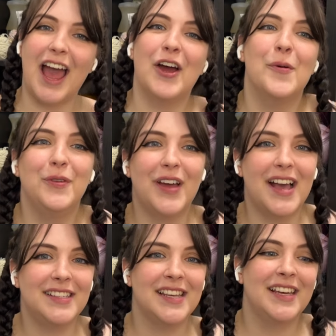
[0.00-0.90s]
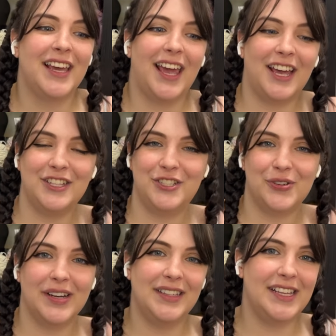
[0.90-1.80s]
I hope you guys
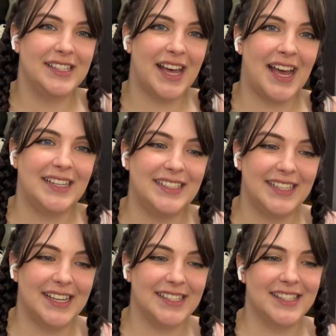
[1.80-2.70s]
enjoyed these ideas.